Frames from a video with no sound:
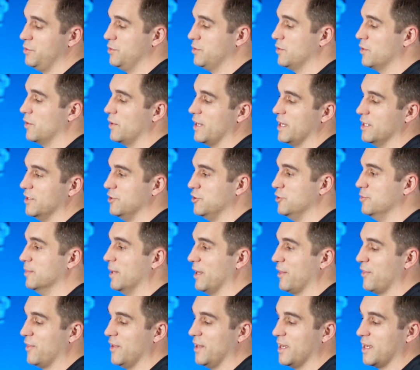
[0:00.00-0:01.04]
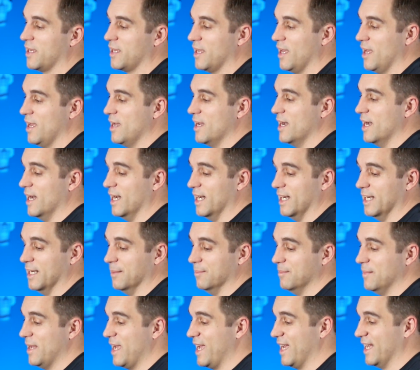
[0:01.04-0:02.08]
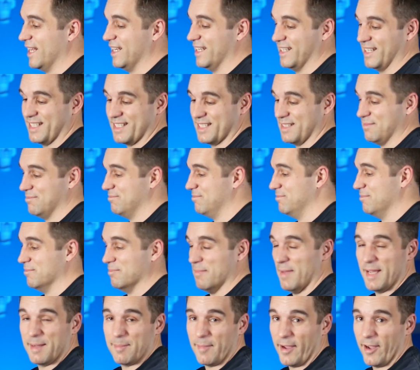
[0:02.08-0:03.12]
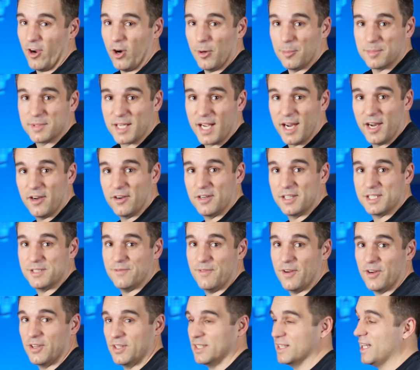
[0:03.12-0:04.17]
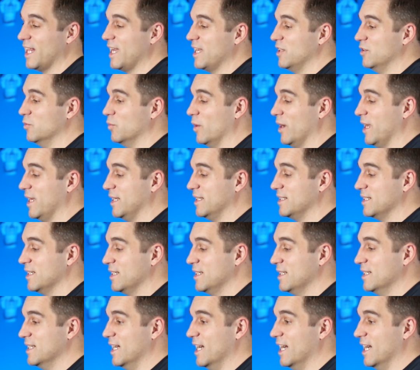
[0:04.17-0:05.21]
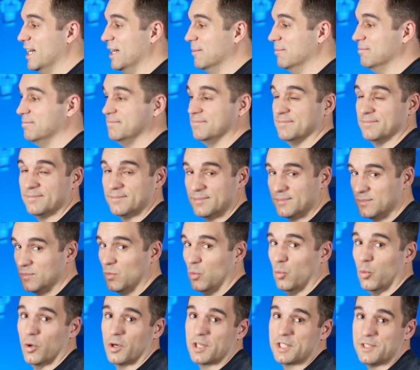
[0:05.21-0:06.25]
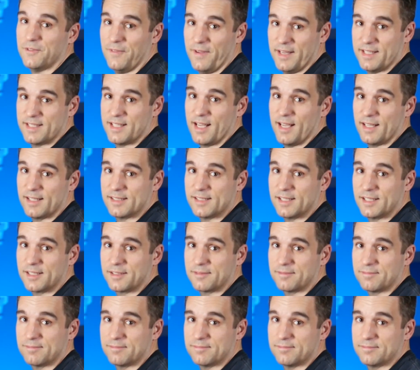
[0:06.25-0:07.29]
go ahead and do my thing. And it doesn't make my arm tired. It's very lightweight, works fantastic.